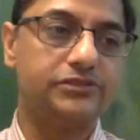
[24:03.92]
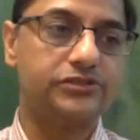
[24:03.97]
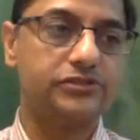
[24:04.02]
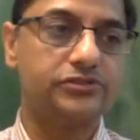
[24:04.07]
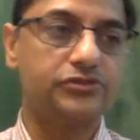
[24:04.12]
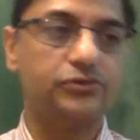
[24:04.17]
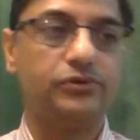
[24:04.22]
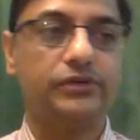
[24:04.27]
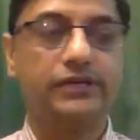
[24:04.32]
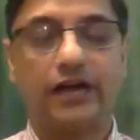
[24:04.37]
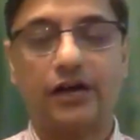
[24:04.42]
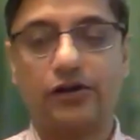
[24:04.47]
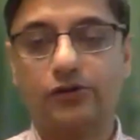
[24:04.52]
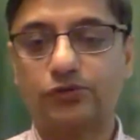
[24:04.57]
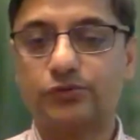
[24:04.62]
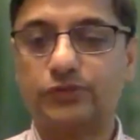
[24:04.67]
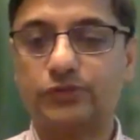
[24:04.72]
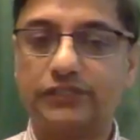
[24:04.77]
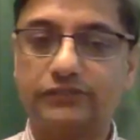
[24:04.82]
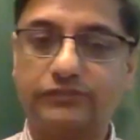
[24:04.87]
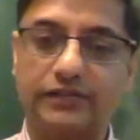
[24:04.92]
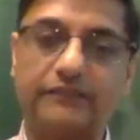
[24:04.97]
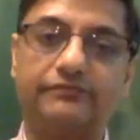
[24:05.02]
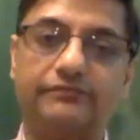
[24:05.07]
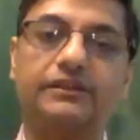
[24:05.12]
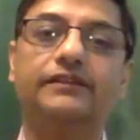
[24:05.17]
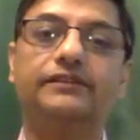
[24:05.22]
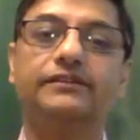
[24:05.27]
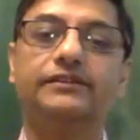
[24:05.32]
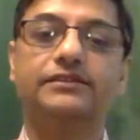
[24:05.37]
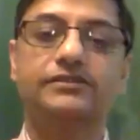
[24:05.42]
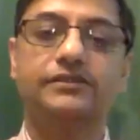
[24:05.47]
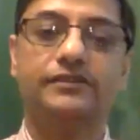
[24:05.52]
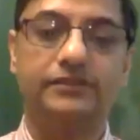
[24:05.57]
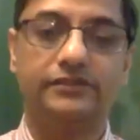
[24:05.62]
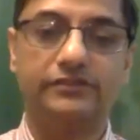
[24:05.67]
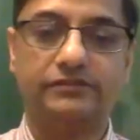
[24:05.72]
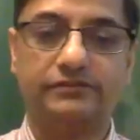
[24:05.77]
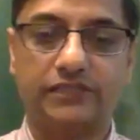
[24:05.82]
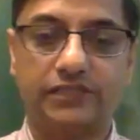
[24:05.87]
merchants going outward would have done this
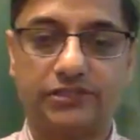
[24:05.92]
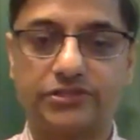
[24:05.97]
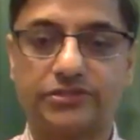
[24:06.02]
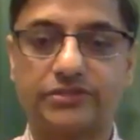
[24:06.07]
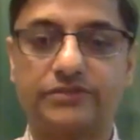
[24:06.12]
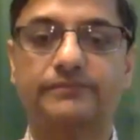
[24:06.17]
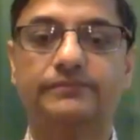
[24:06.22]
in reverse